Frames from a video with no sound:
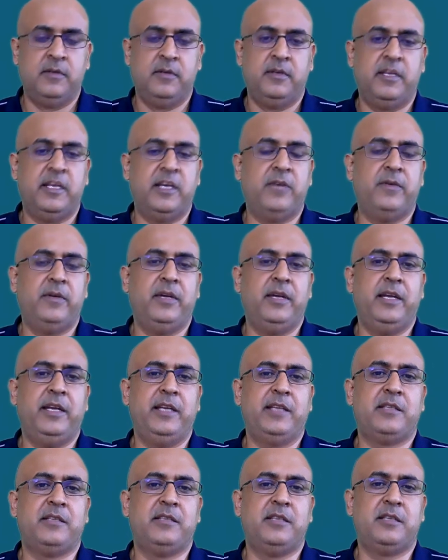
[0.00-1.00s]
Now,
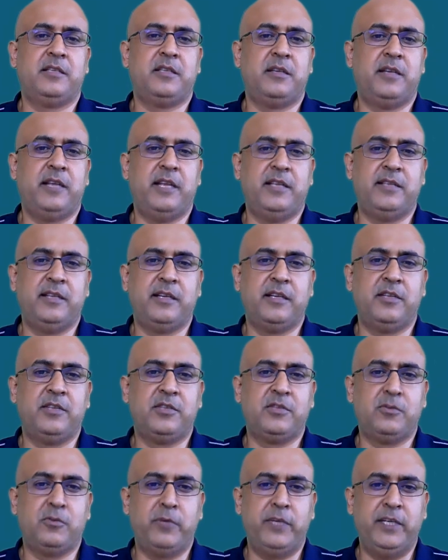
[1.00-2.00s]
it's just a 10-second
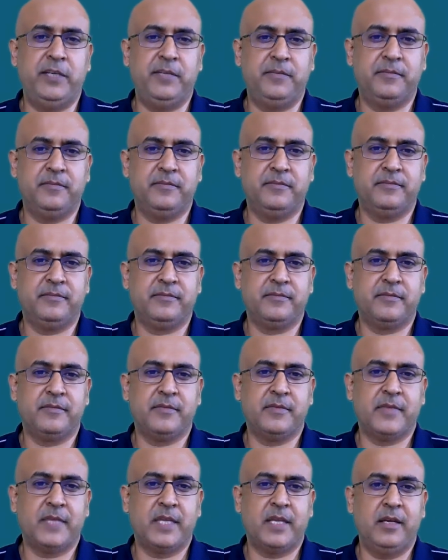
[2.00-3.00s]
story.
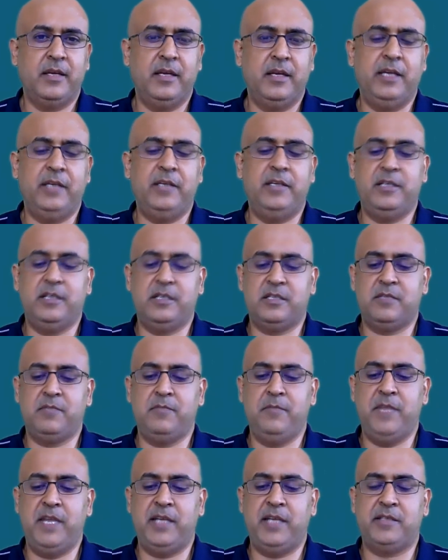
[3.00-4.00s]
It just
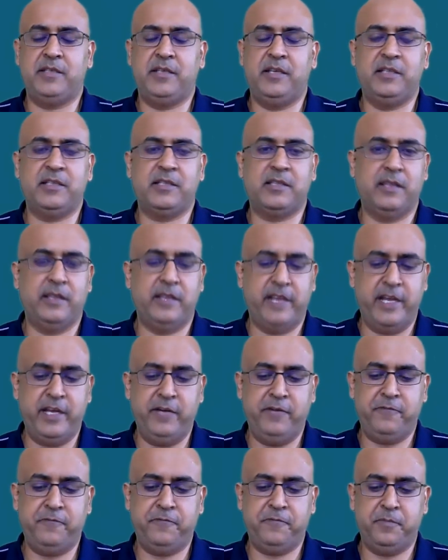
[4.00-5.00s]
makes things
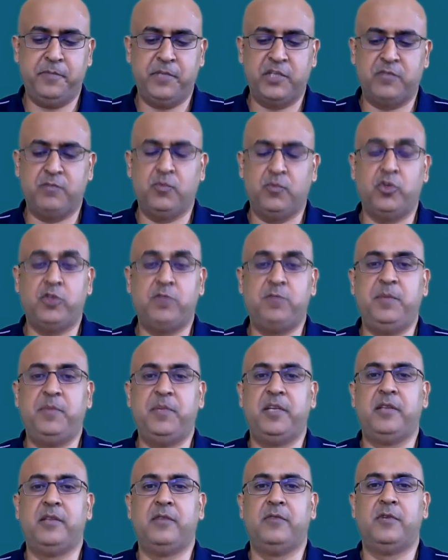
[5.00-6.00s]
live because most
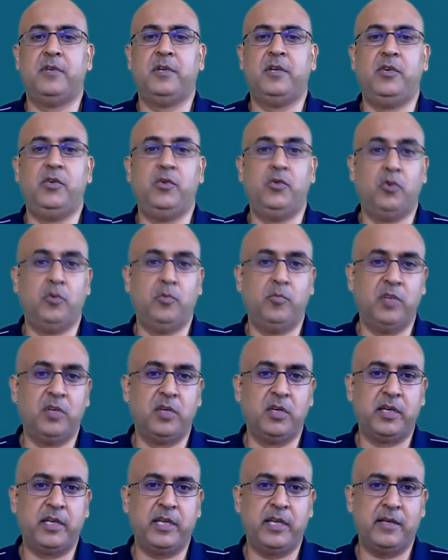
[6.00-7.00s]
people in the world know
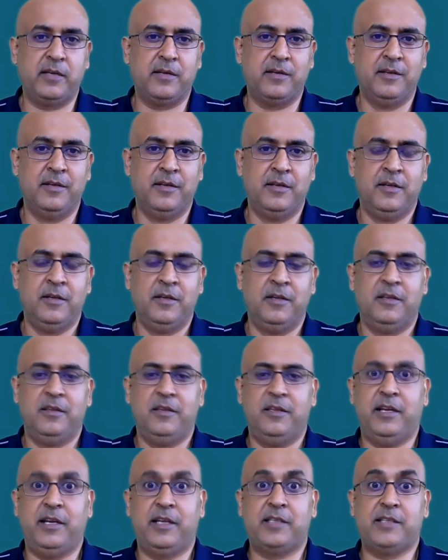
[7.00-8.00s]
Burger King.
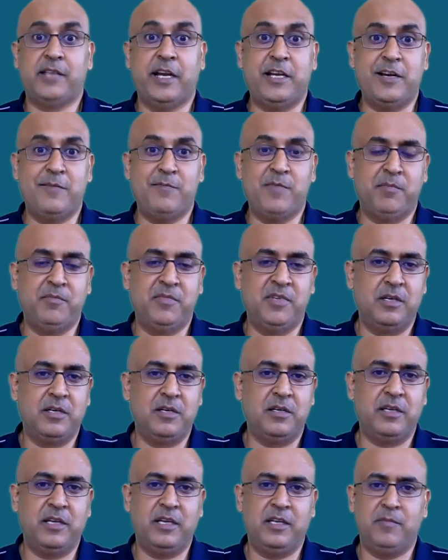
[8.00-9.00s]
They're excited by
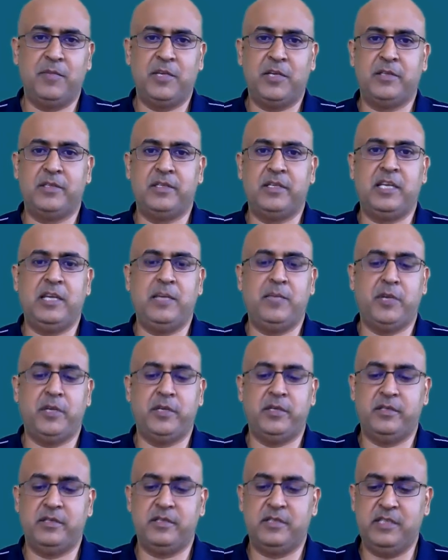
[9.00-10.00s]
Burger King because they keep
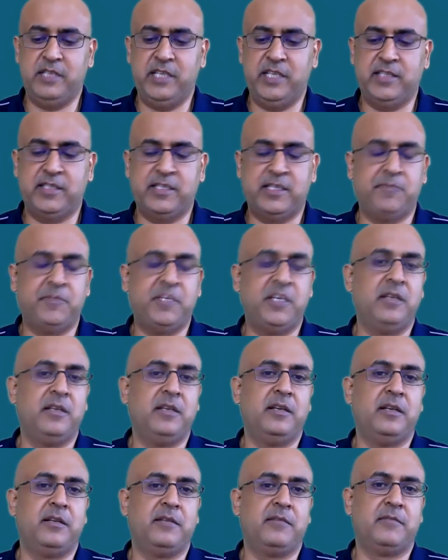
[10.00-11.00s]
on seeing
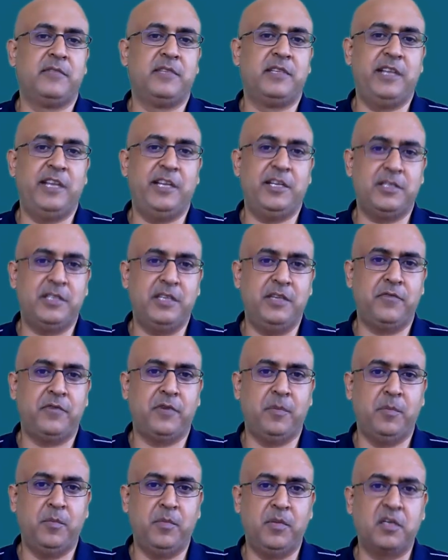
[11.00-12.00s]
something tasty
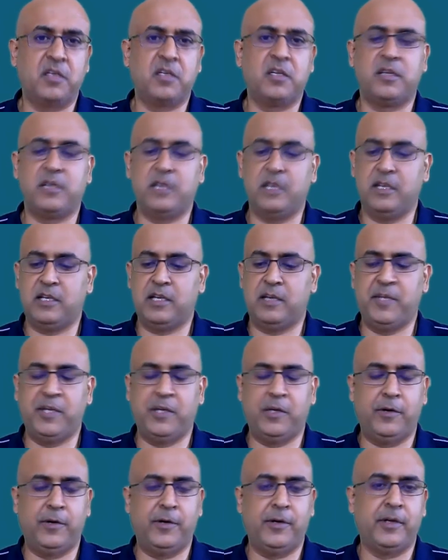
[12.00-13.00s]
from Burger King coming
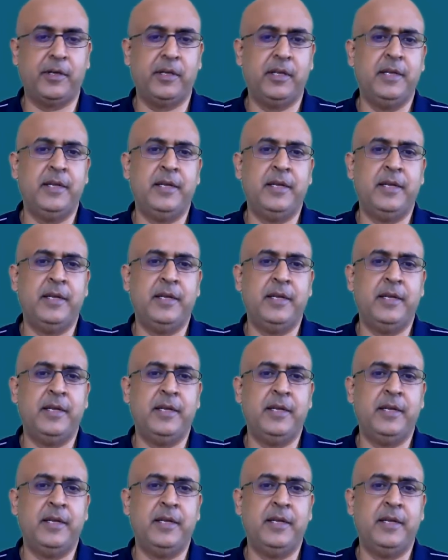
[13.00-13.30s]
along.